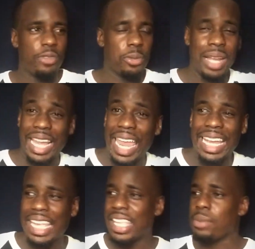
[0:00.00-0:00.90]
from like 8
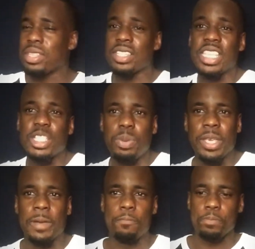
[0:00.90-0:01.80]
a.m. to 6
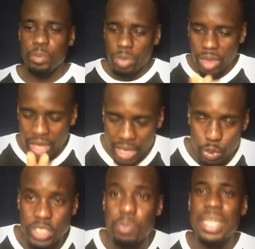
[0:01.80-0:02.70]
p.m. It
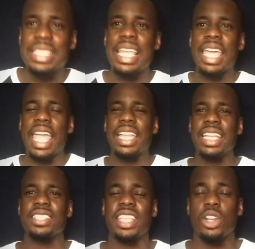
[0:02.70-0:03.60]
was midday, and they
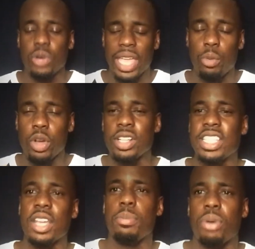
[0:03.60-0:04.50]
said, okay, we're going to
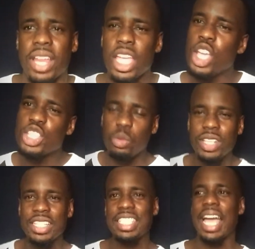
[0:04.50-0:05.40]
take a break. So we
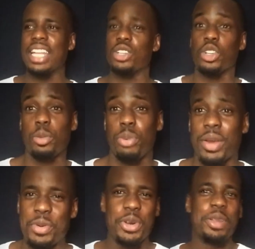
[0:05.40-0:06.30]
decided on the break,
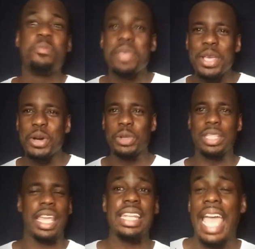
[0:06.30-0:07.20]
we're going to mingle
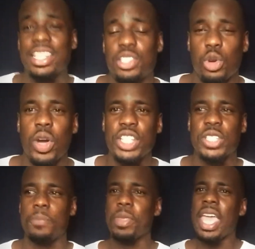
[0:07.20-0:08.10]
and ask a
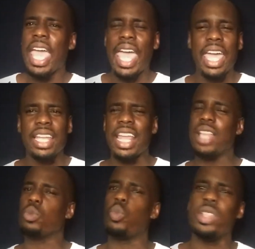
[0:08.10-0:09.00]
question. And
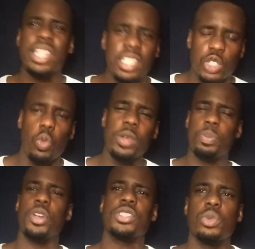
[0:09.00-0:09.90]
this one
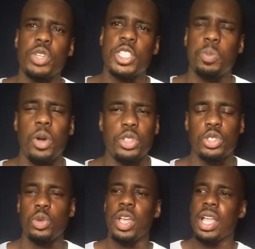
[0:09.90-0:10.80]
person we spoke
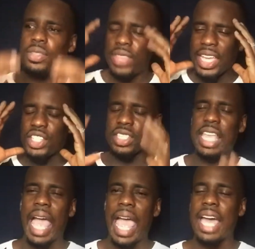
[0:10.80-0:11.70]
to, they just
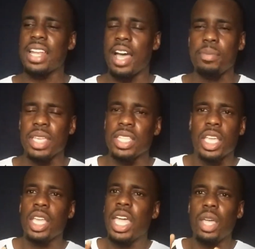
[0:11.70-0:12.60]
had,
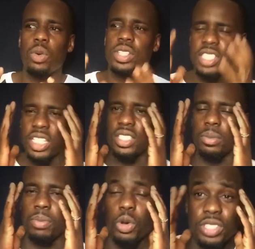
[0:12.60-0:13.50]
it was just the
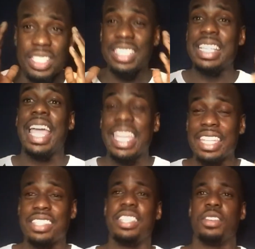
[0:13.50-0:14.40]
most
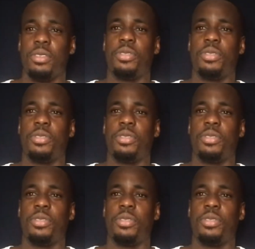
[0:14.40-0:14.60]
negative